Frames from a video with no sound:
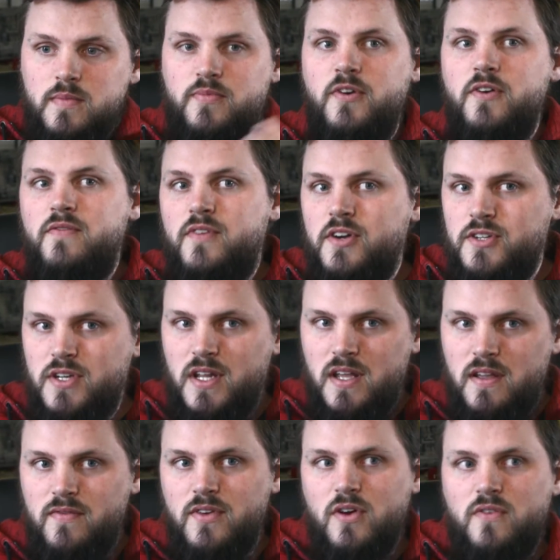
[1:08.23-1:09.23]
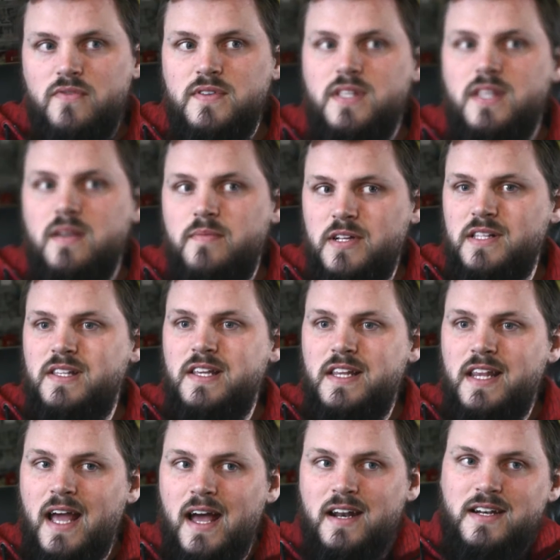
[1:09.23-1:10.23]
Pro version even offers the ability
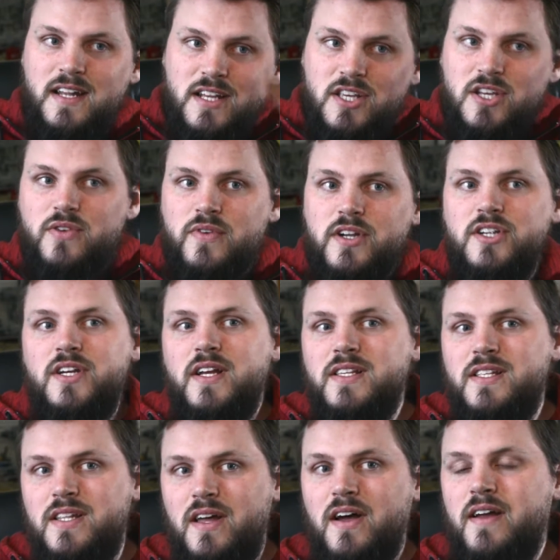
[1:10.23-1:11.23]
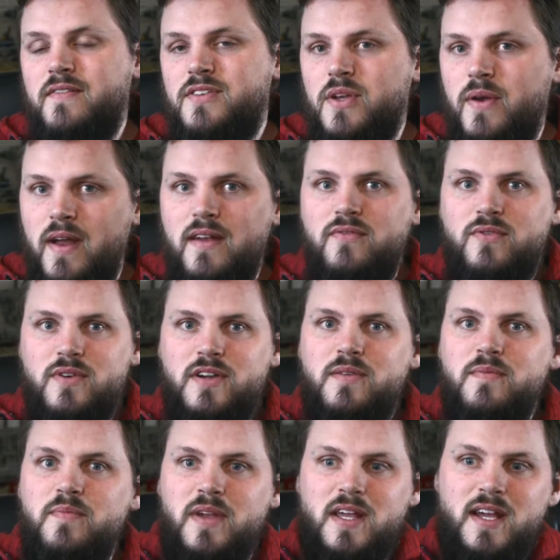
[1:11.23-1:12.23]
to annotate screen shares live so everyone
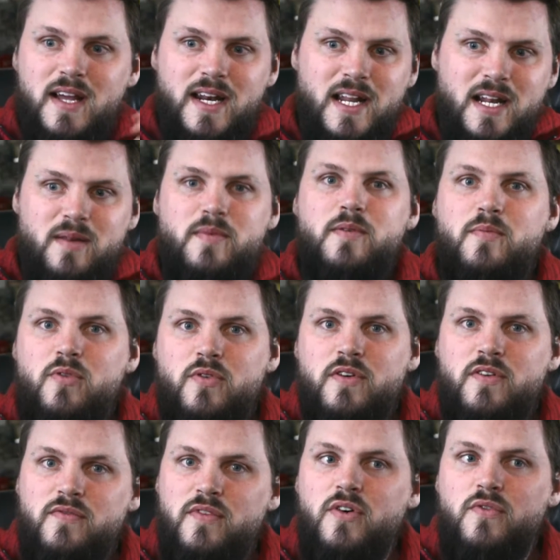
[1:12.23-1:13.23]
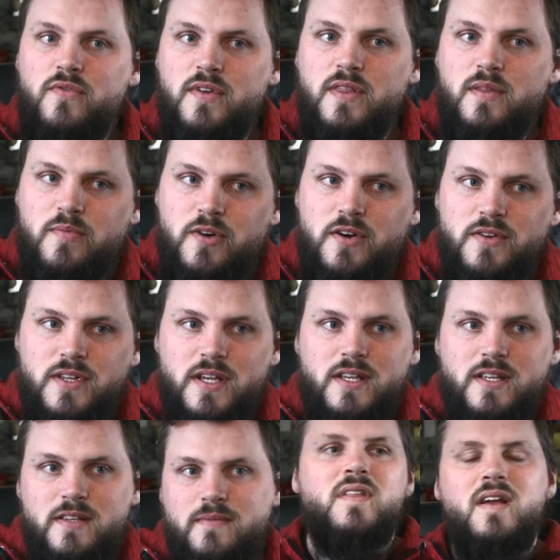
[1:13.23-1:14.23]
can be a little bit more involved in the
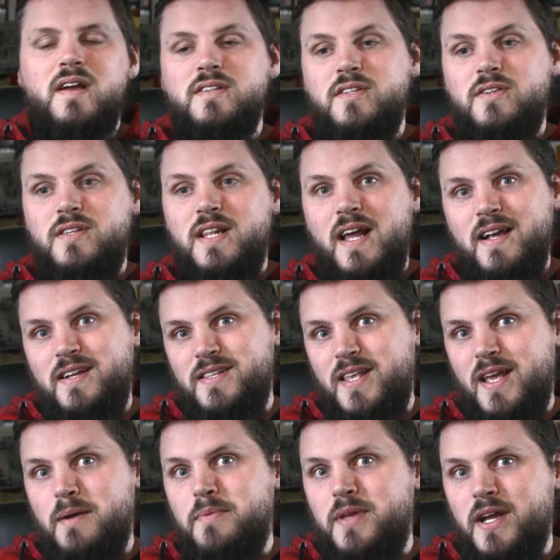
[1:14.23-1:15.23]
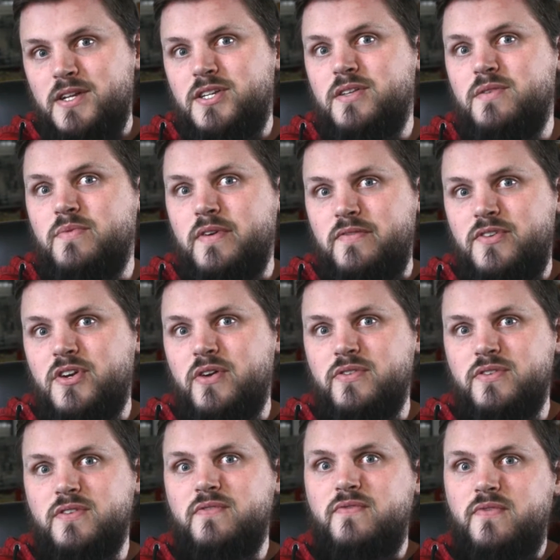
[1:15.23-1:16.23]
process. So Slack is the application that we've
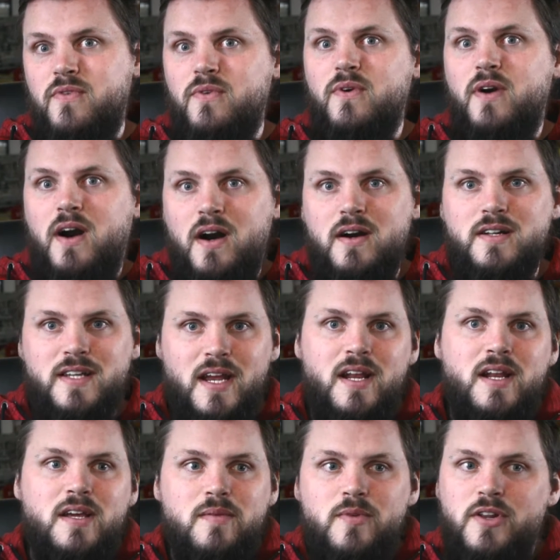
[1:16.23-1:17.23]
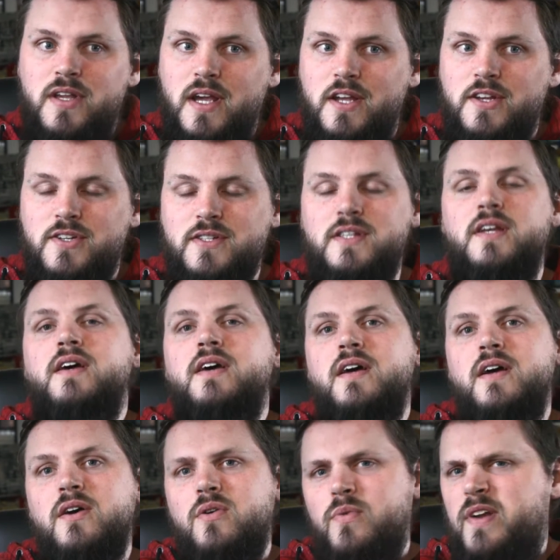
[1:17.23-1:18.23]
chosen for our daily communications.
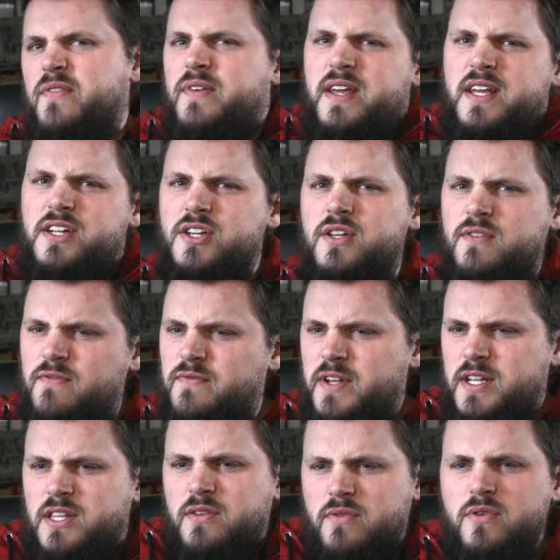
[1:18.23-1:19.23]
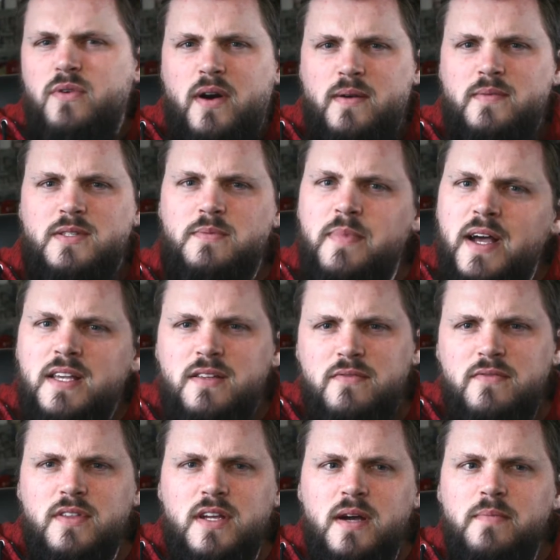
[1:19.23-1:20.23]
We think it just fits the requirements best for
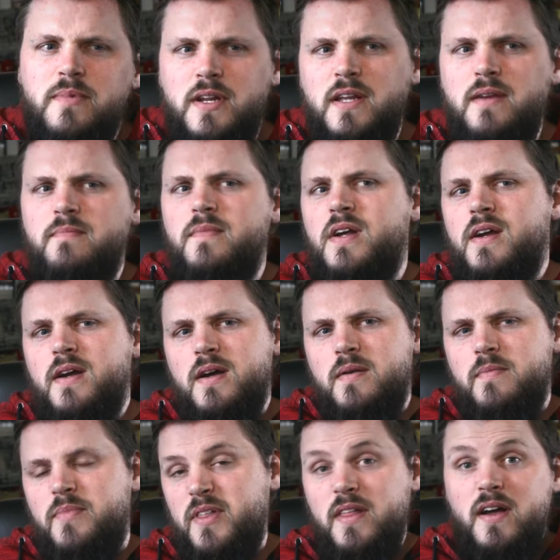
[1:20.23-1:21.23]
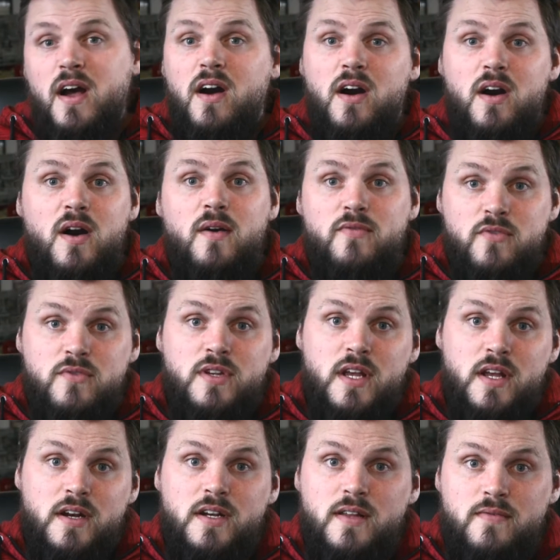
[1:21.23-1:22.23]
the company, but there are other
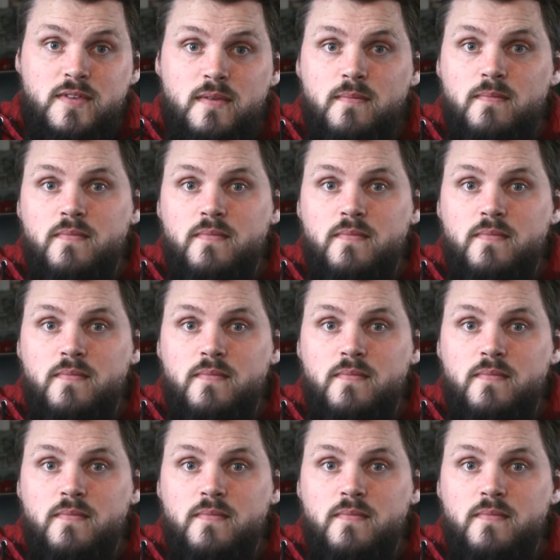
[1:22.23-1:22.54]
alternatives.